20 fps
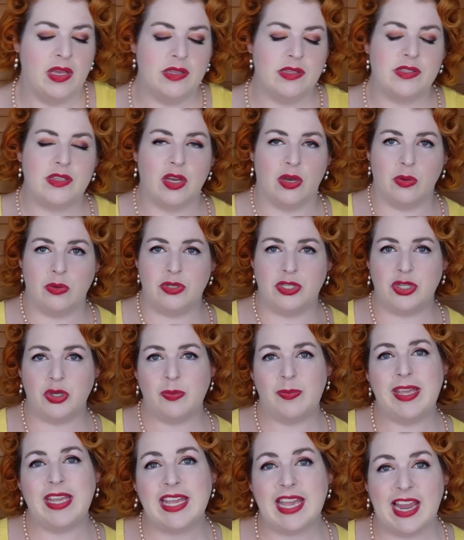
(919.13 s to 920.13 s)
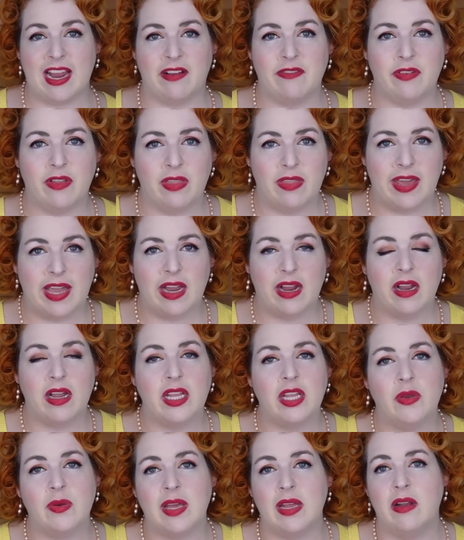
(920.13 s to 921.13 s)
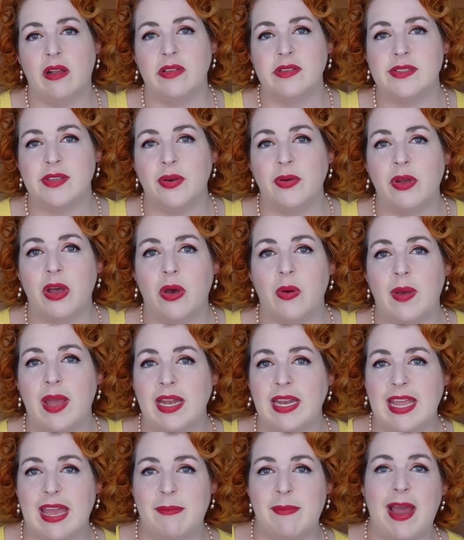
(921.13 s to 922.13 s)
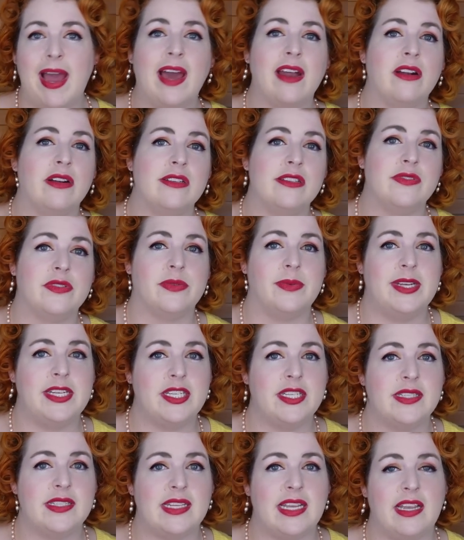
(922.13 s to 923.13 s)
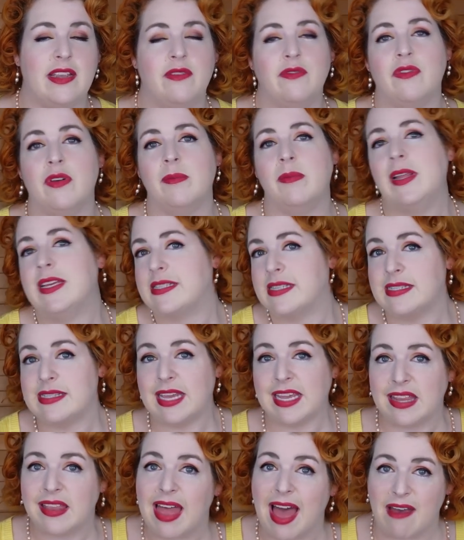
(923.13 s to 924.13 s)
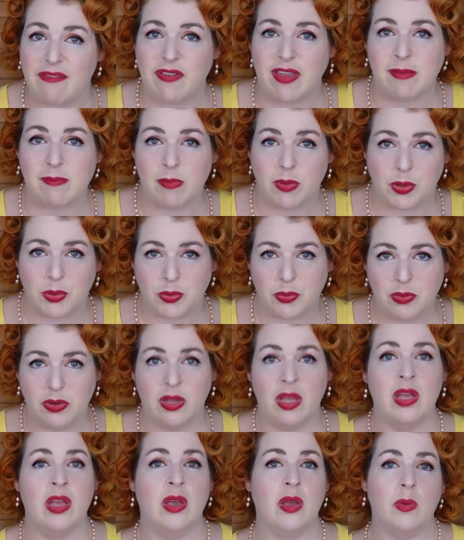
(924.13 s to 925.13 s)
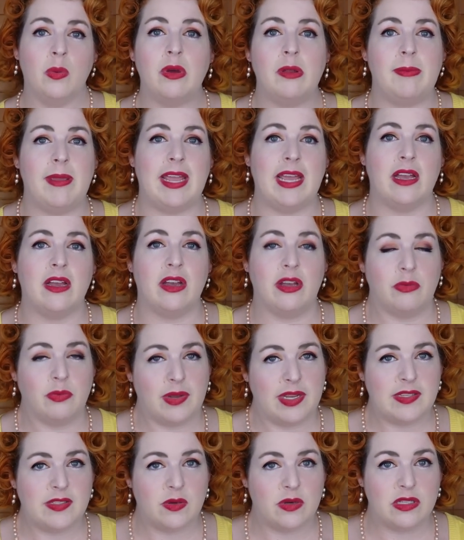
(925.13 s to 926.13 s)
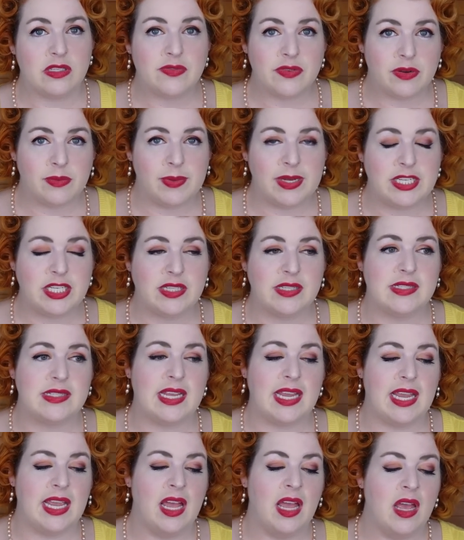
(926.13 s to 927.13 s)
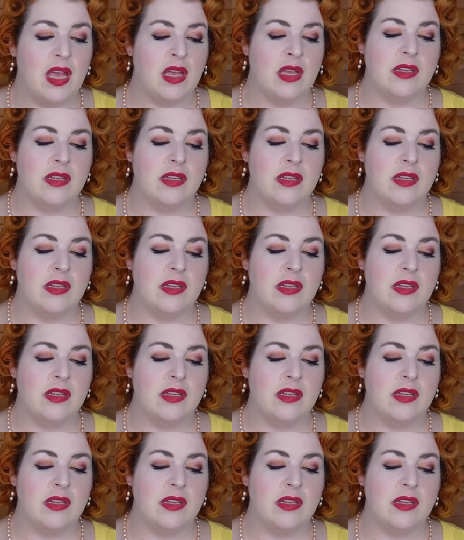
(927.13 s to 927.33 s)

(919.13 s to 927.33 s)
So do be careful there. You can also go and get patterns for Regency from places like Laughing Moon would be a good resource for Regency.